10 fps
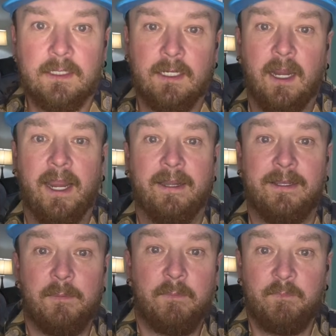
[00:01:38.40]
Alright,
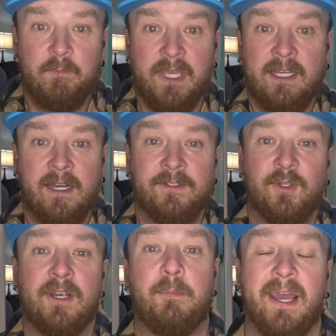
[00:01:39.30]
pecans
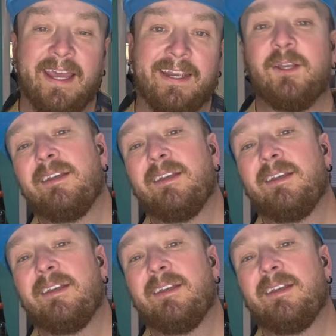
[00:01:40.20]
in a pan.